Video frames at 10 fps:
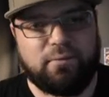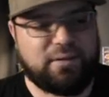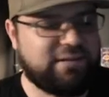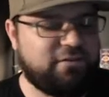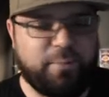
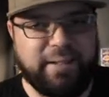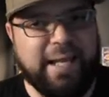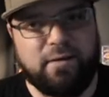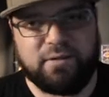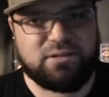because I've spent
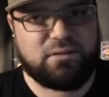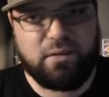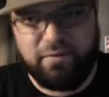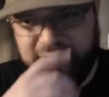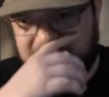countless
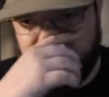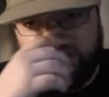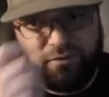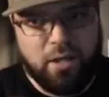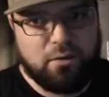thousands
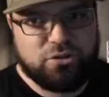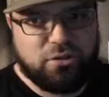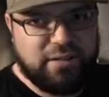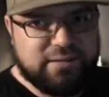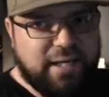of dollars
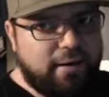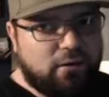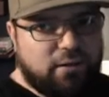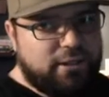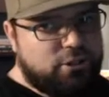on the entire
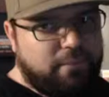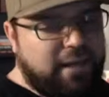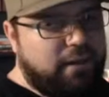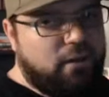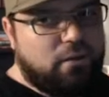collection
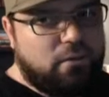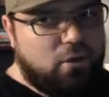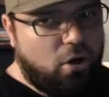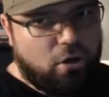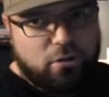back here,
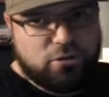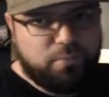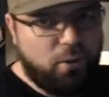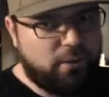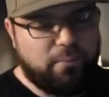cards,
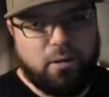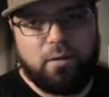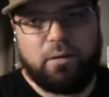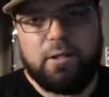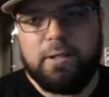Pokemon,